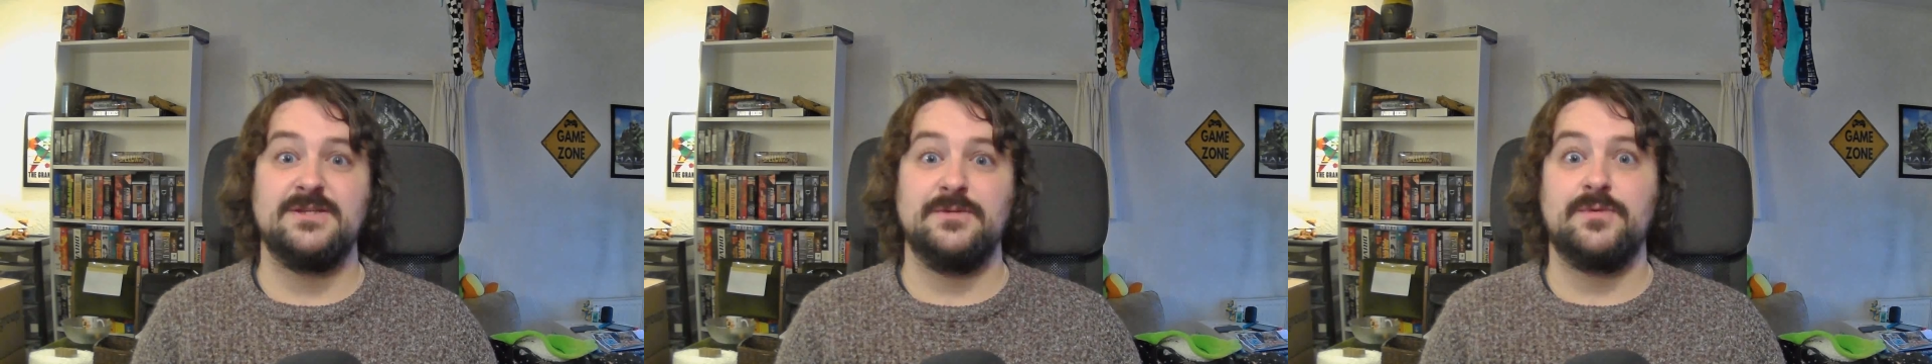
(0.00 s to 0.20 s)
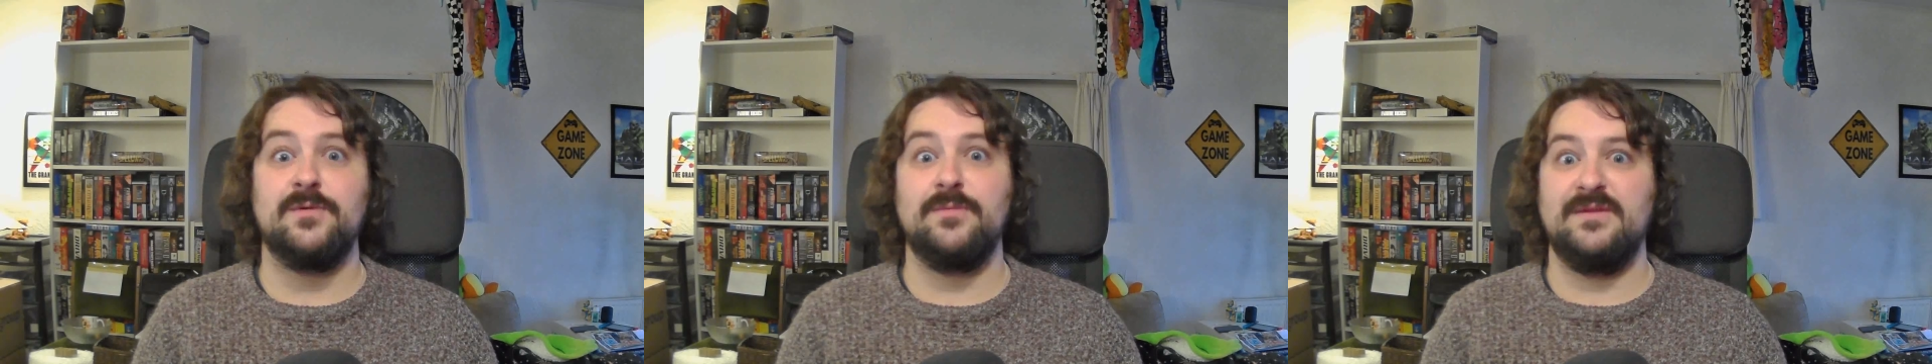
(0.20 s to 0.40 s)

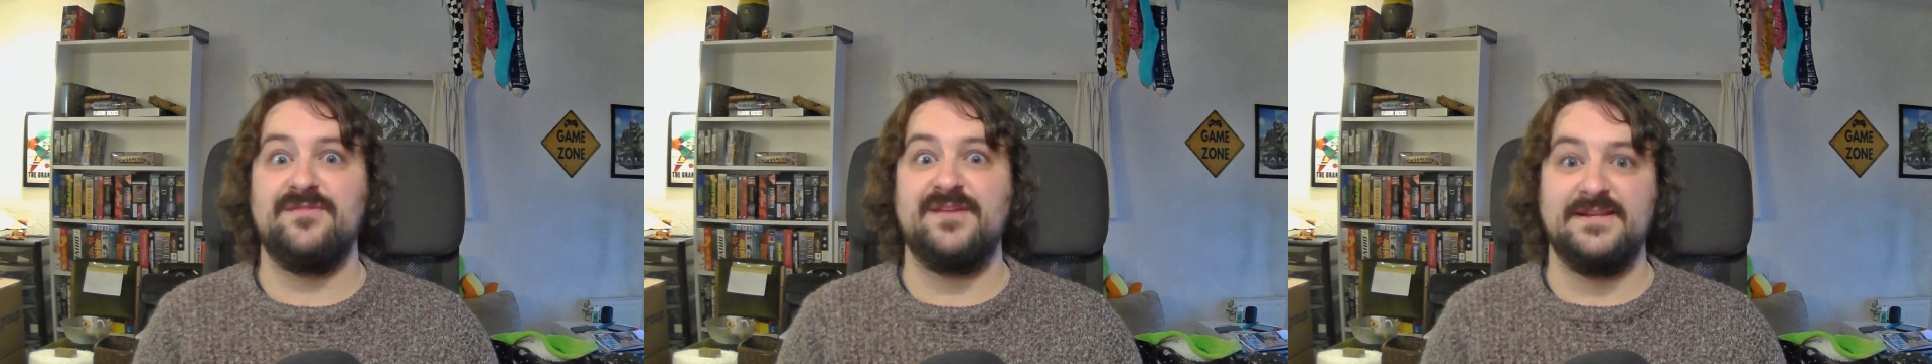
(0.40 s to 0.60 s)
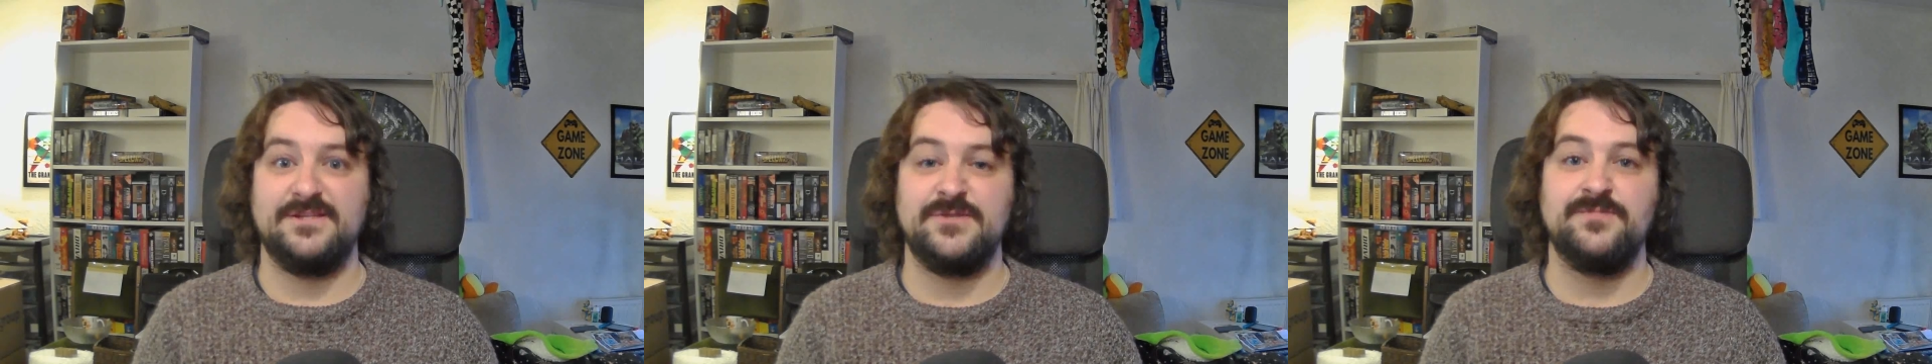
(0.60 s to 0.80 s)
you'll probably
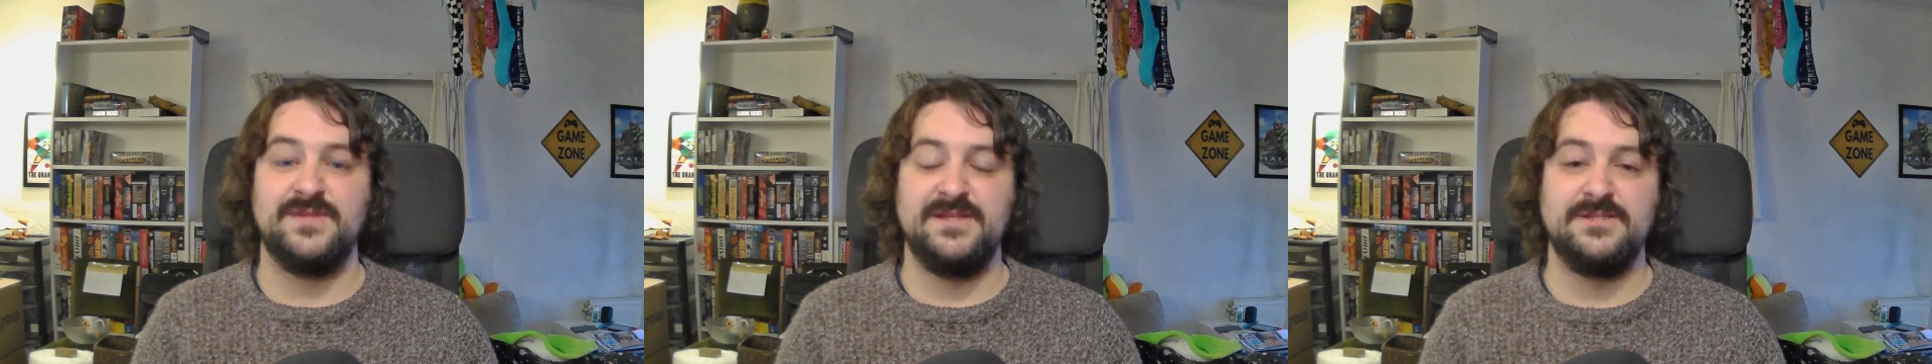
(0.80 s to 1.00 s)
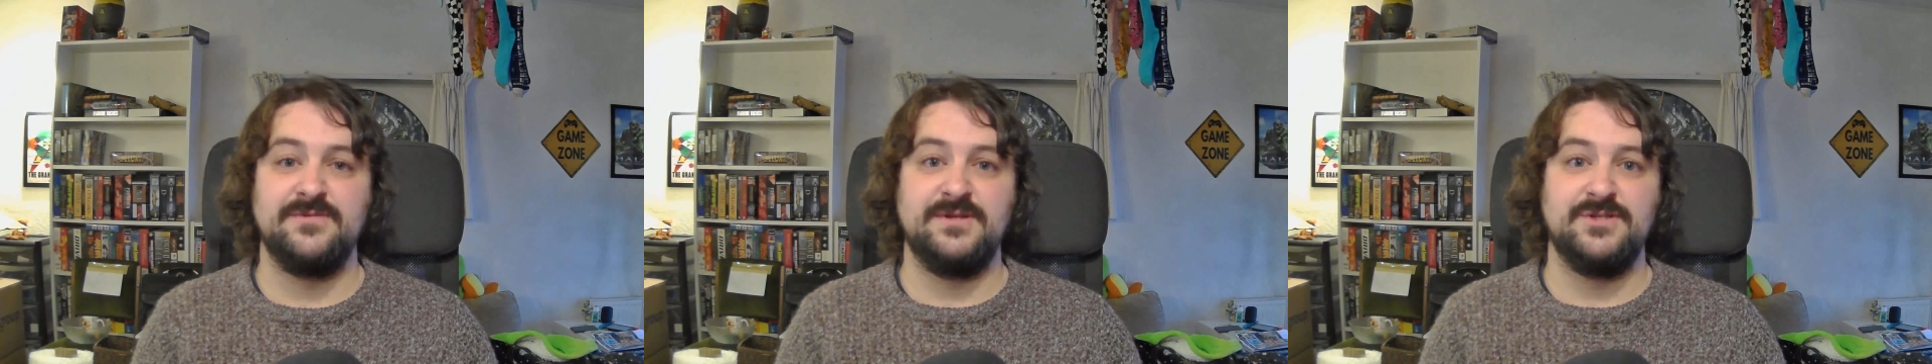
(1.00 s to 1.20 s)
find
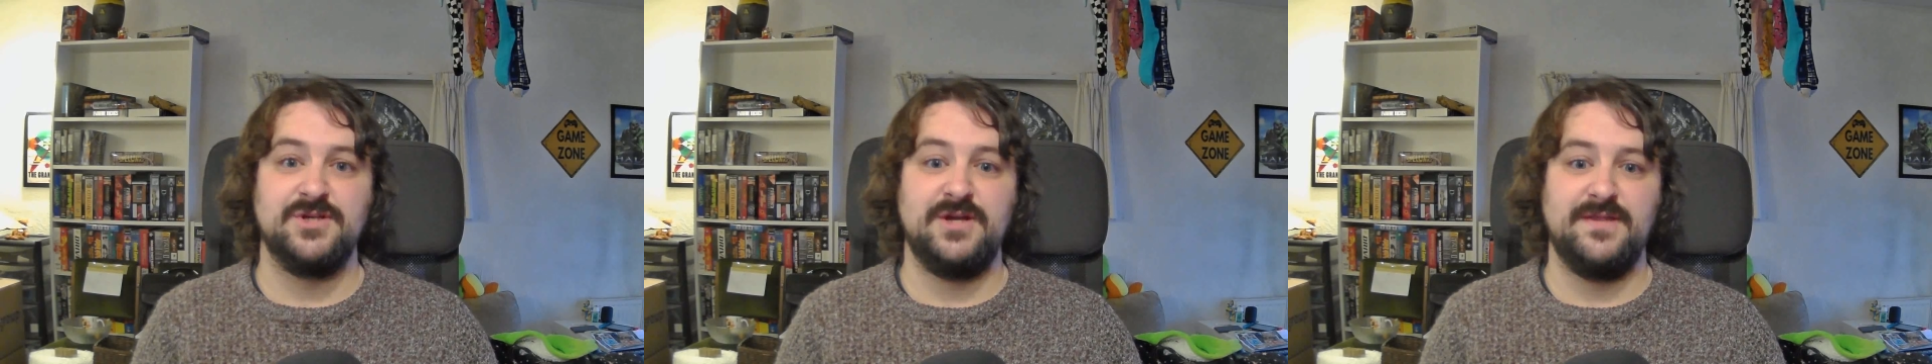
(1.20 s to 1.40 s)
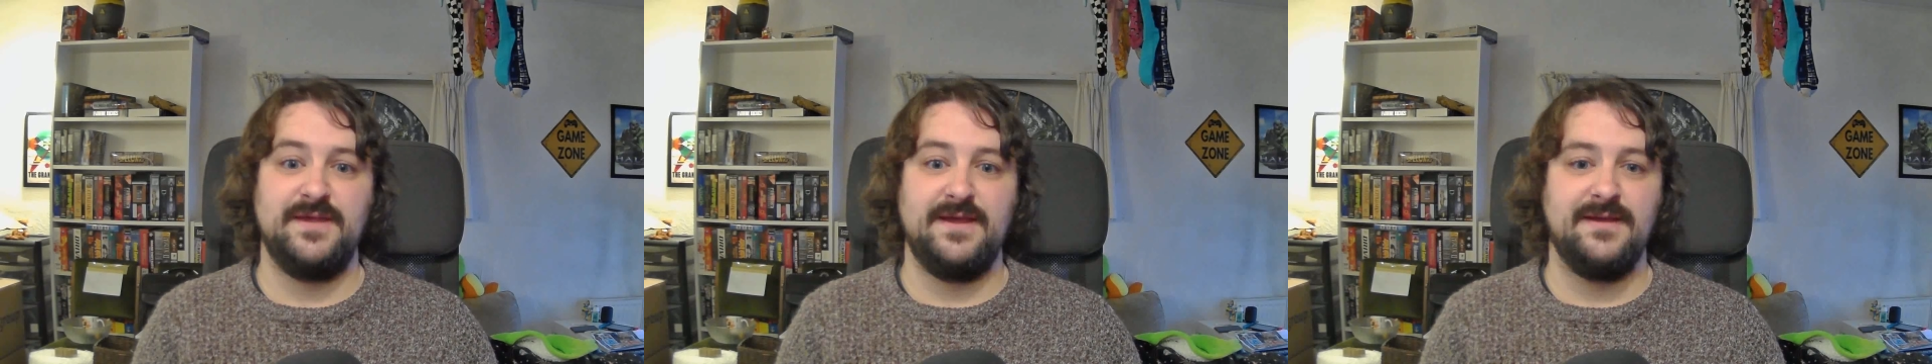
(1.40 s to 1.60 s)
something to
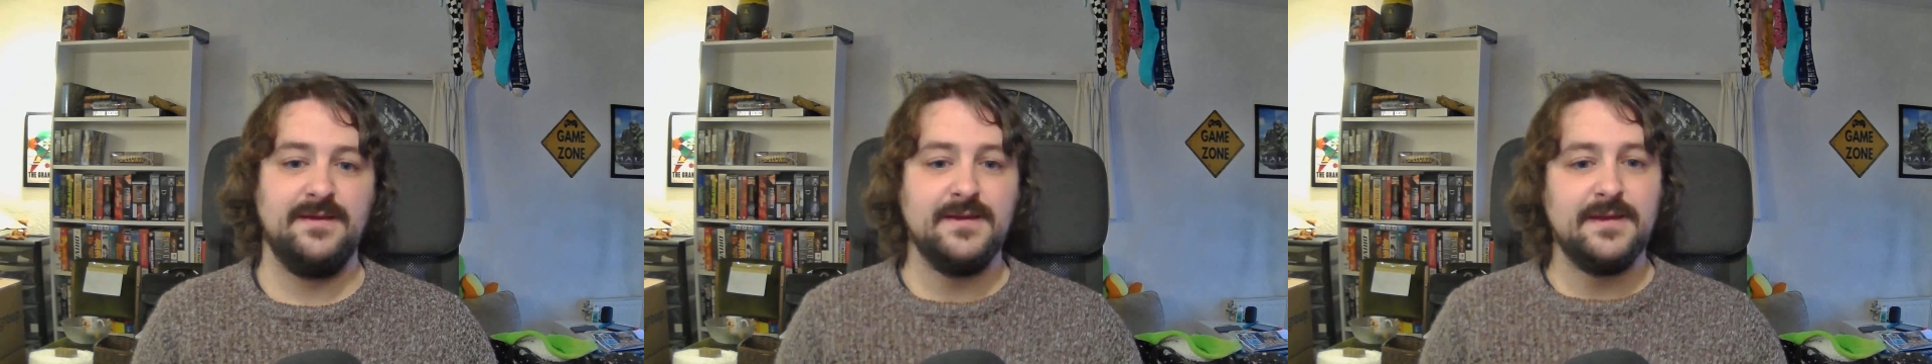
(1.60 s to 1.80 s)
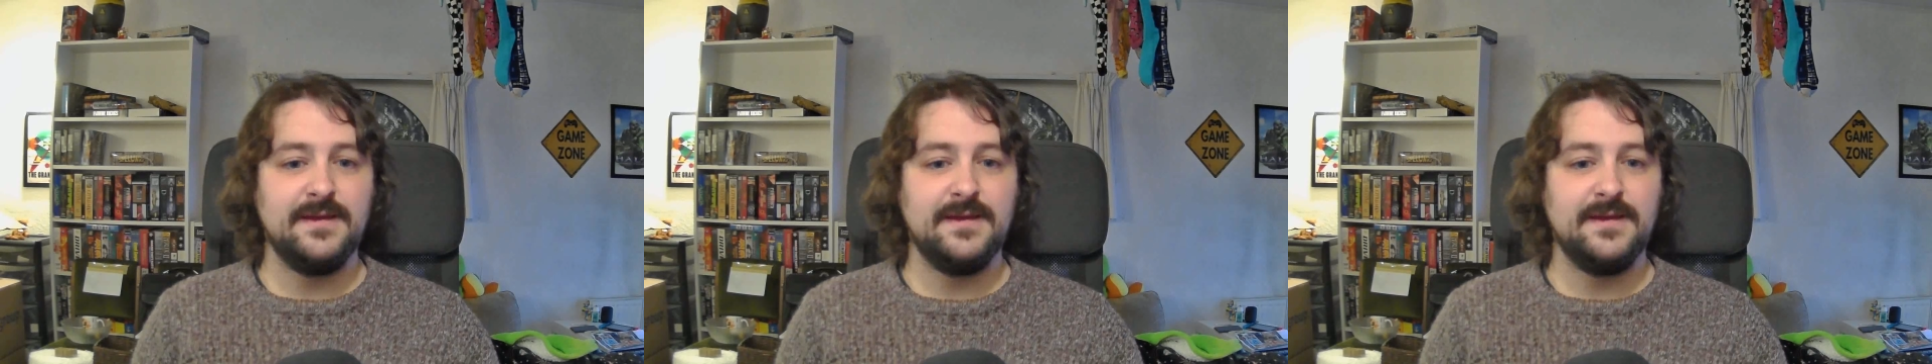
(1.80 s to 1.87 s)
enjoy there.